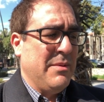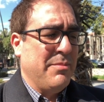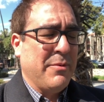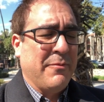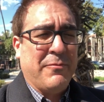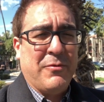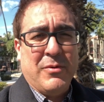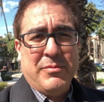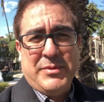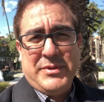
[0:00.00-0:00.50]

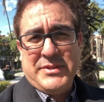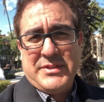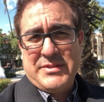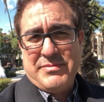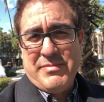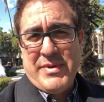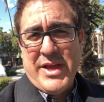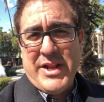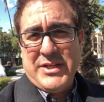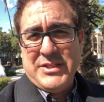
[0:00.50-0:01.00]

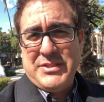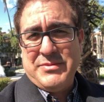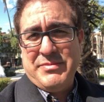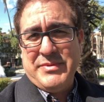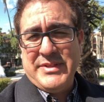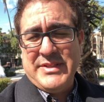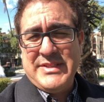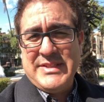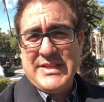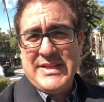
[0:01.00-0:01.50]
performance
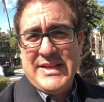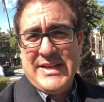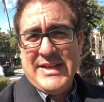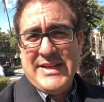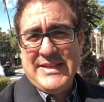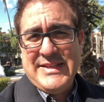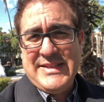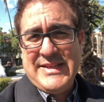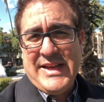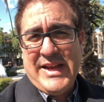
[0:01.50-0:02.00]
management,
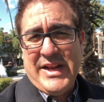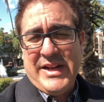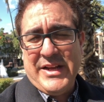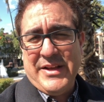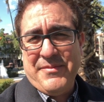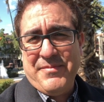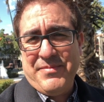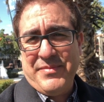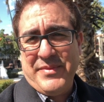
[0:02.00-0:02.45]
and data.